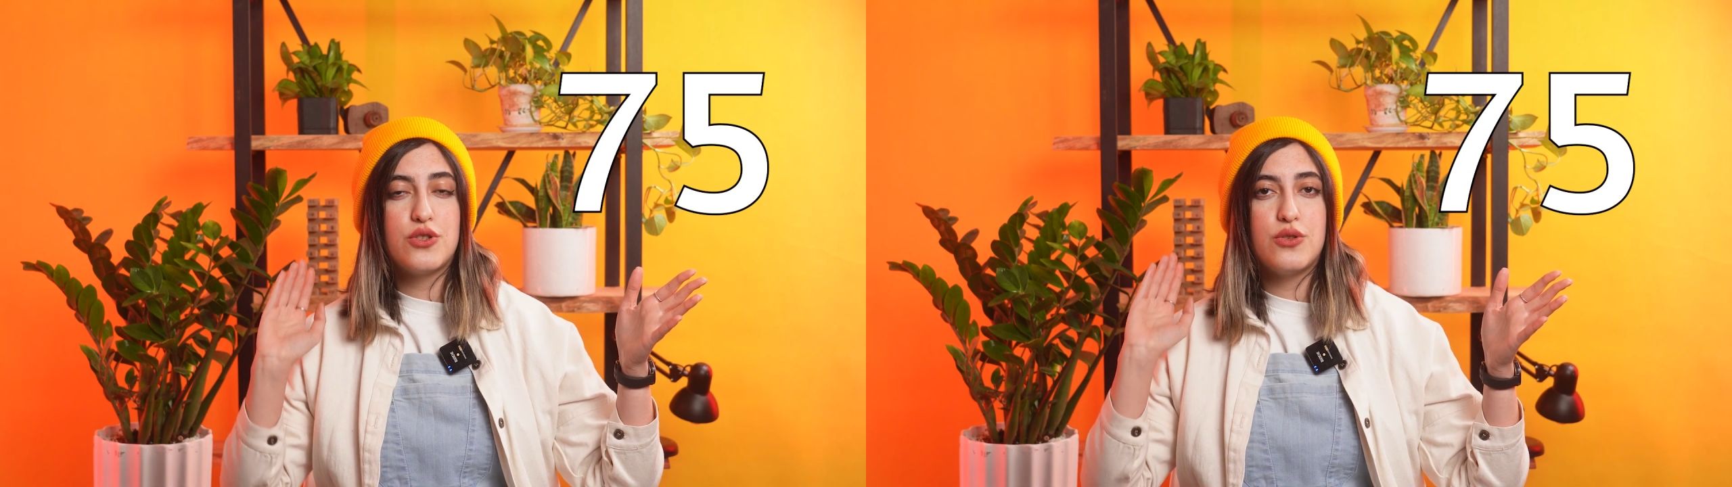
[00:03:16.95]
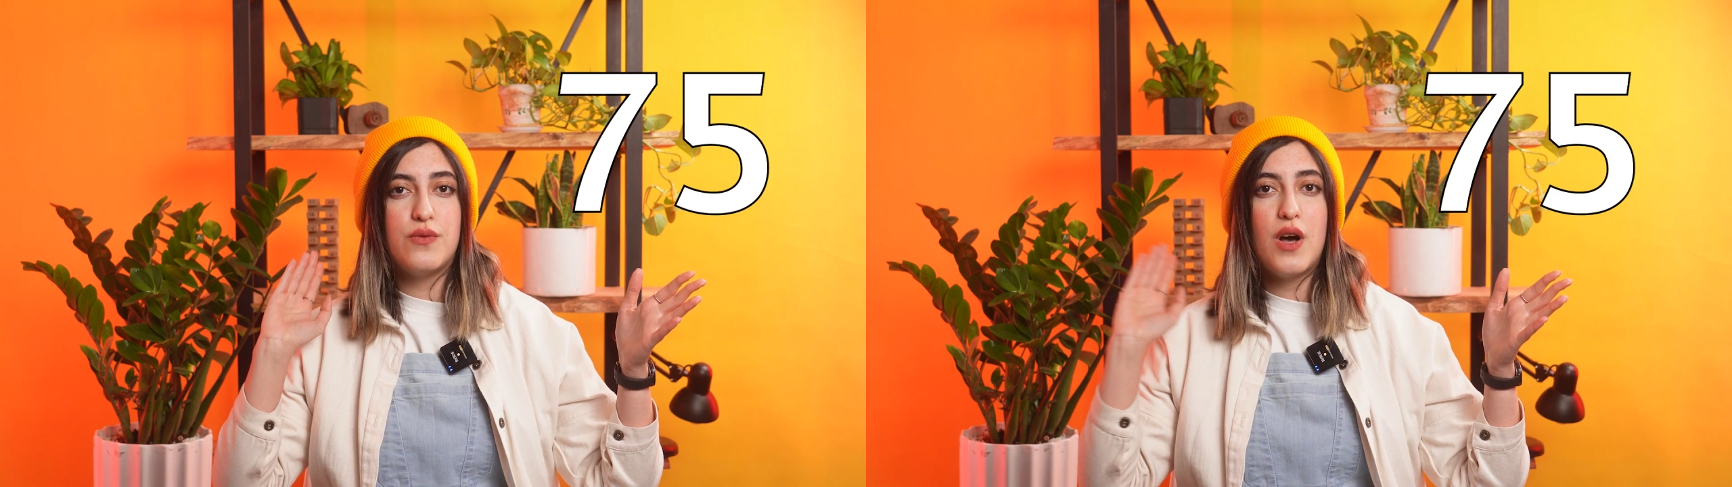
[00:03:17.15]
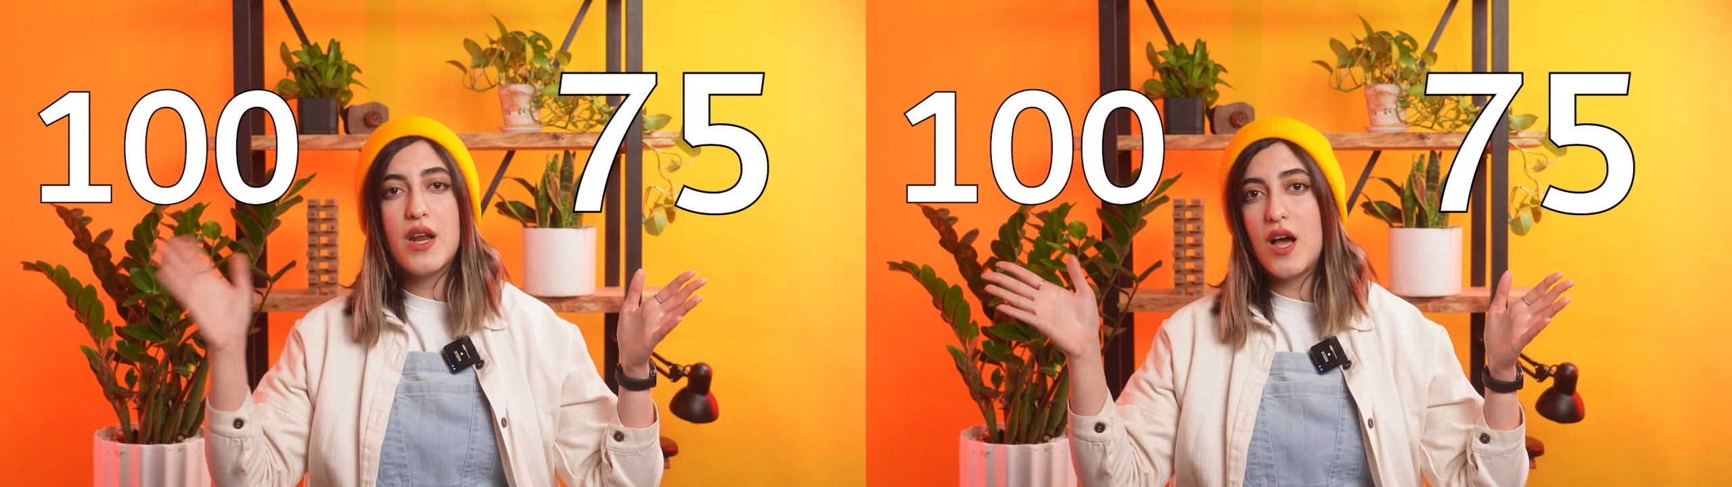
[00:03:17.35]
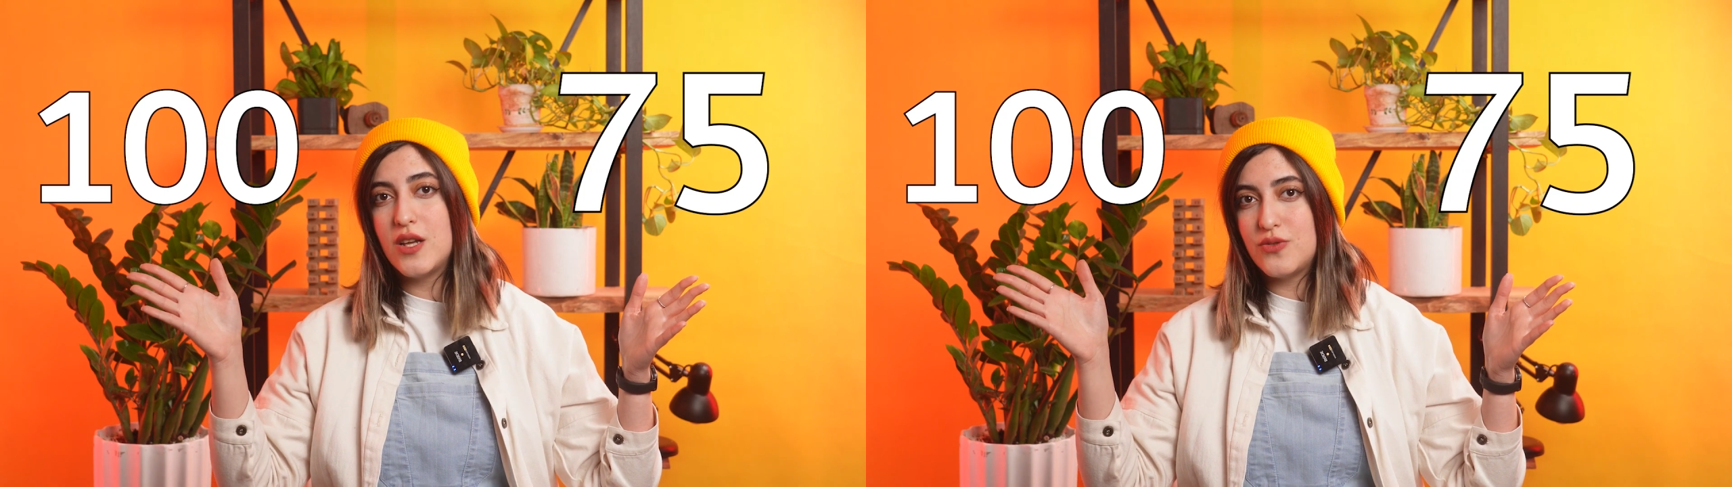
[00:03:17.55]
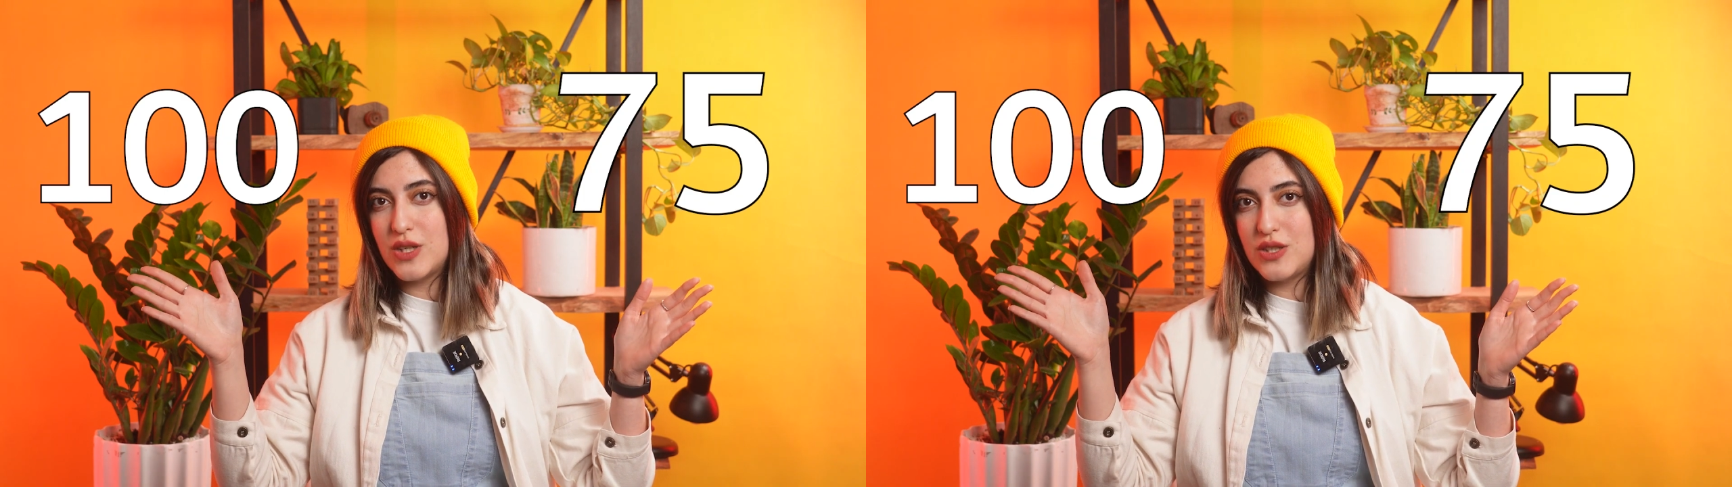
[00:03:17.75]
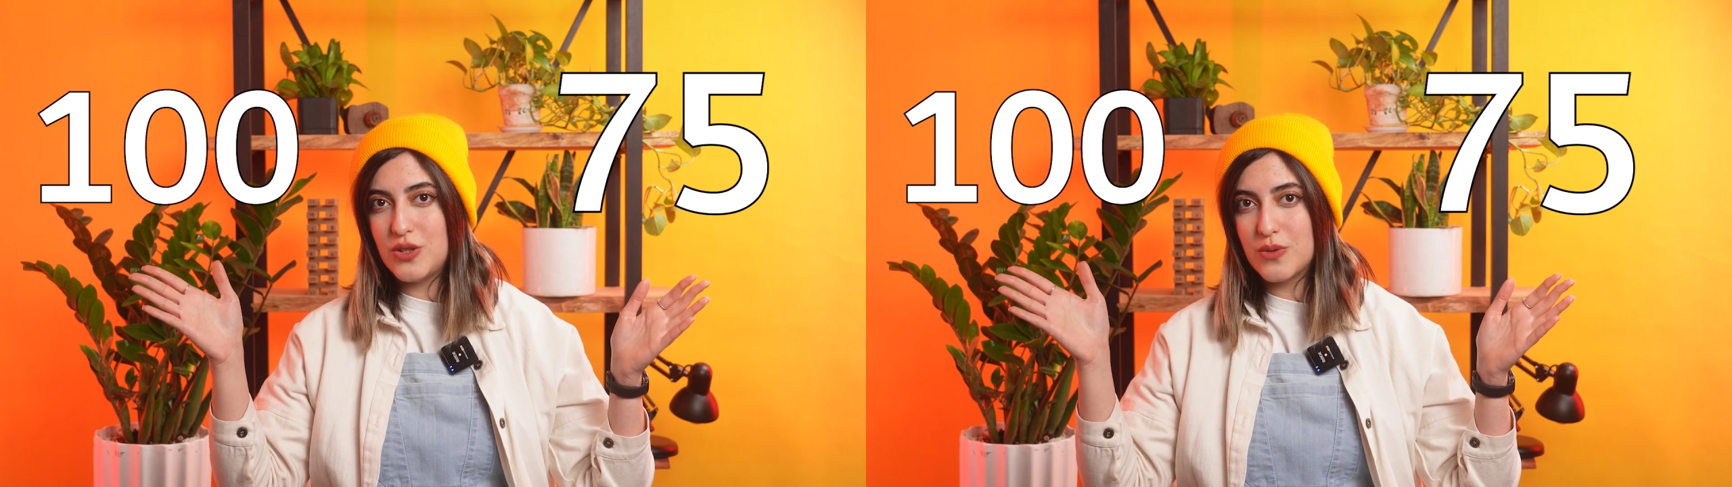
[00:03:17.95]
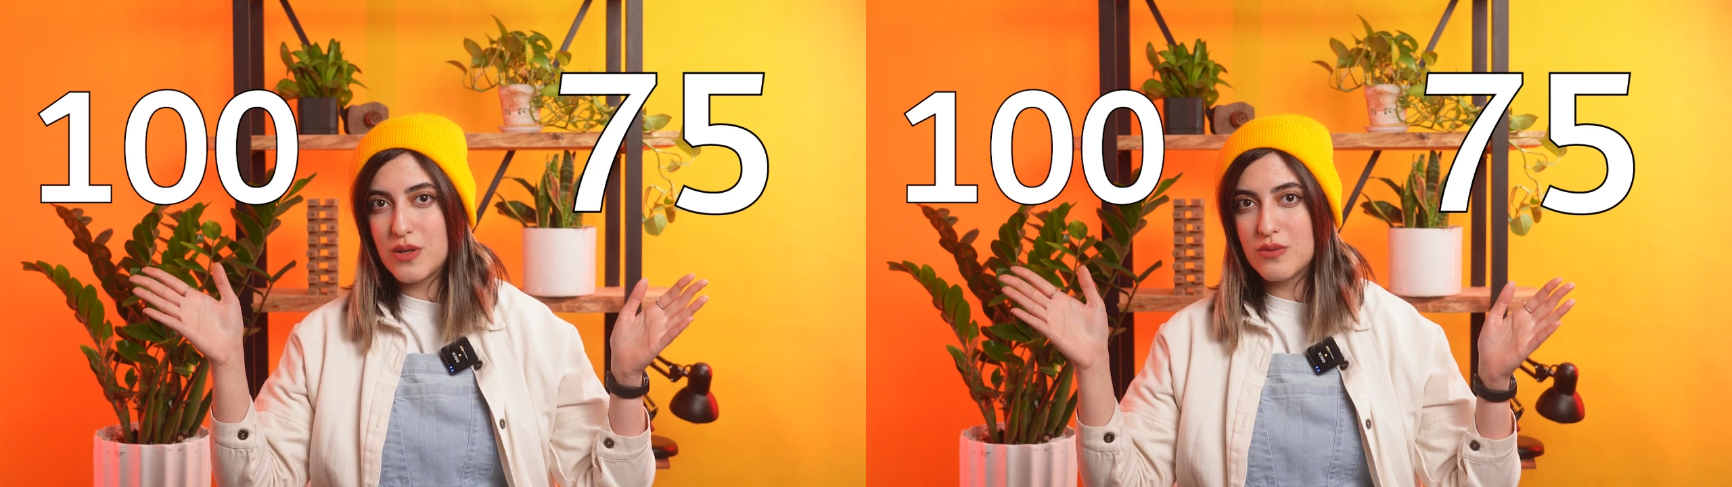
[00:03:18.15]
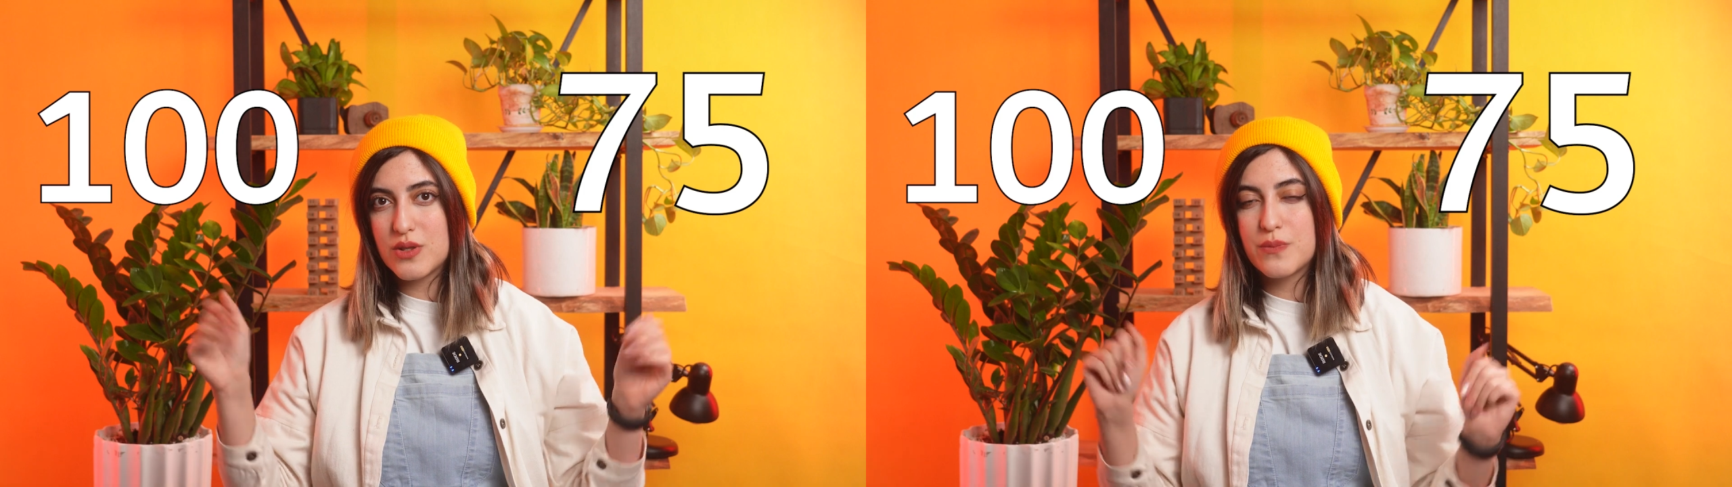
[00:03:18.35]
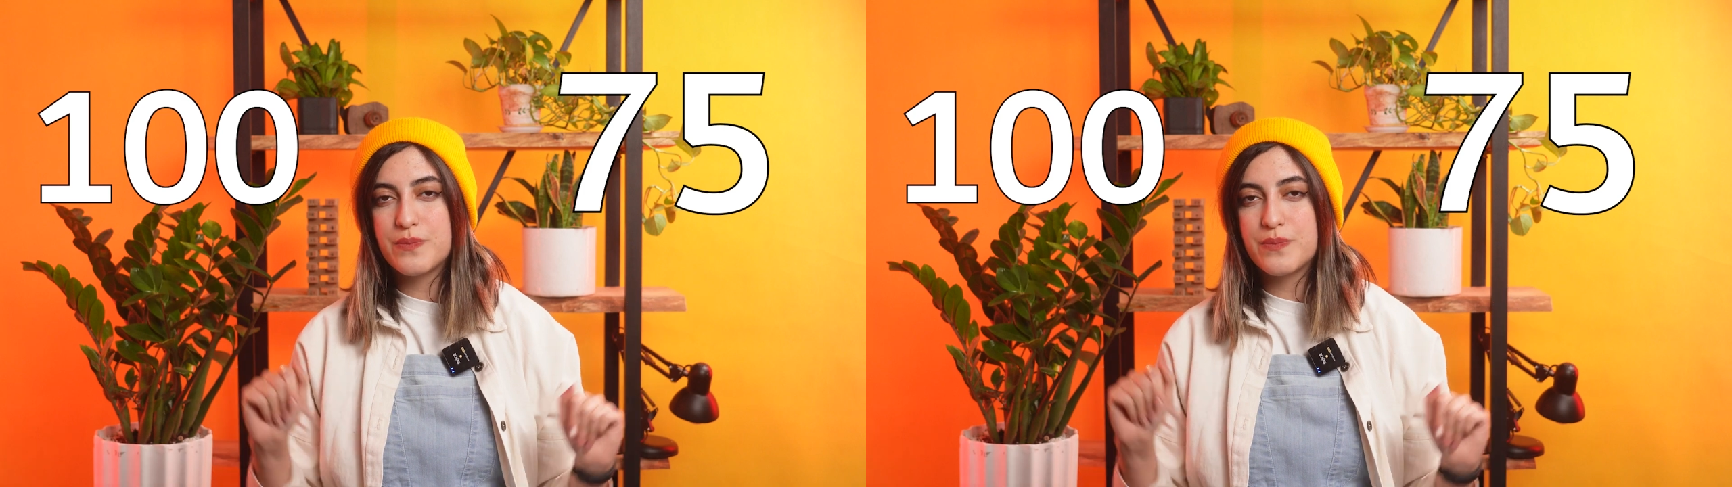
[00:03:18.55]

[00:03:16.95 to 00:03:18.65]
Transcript: to 100 euros.